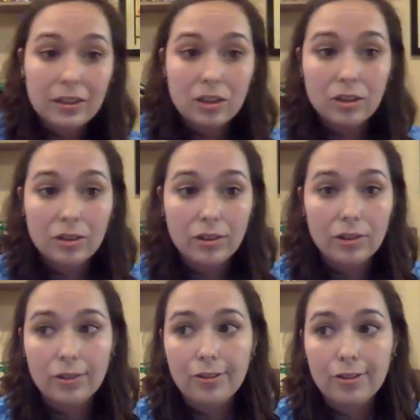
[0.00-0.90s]

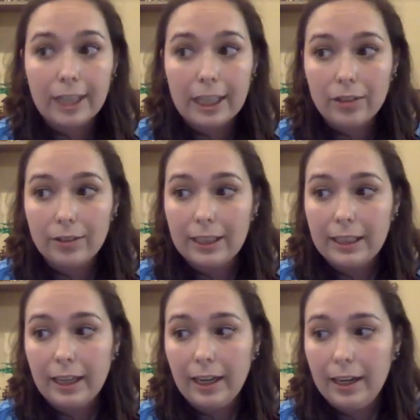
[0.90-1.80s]
who's
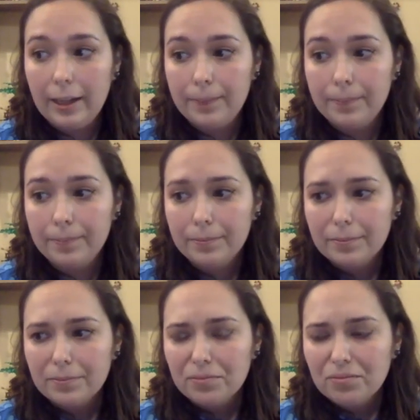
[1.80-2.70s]
very,
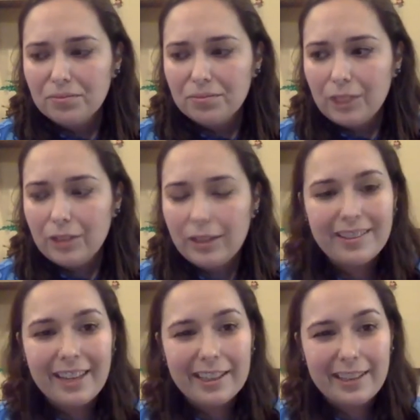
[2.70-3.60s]
who doesn't
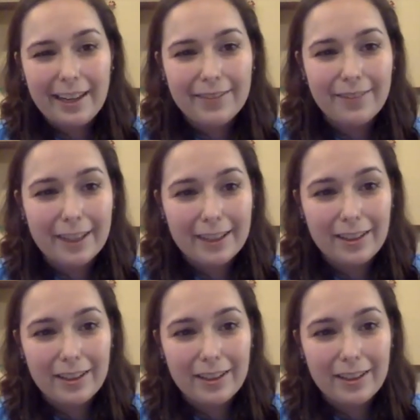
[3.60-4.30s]
like to have fun at all,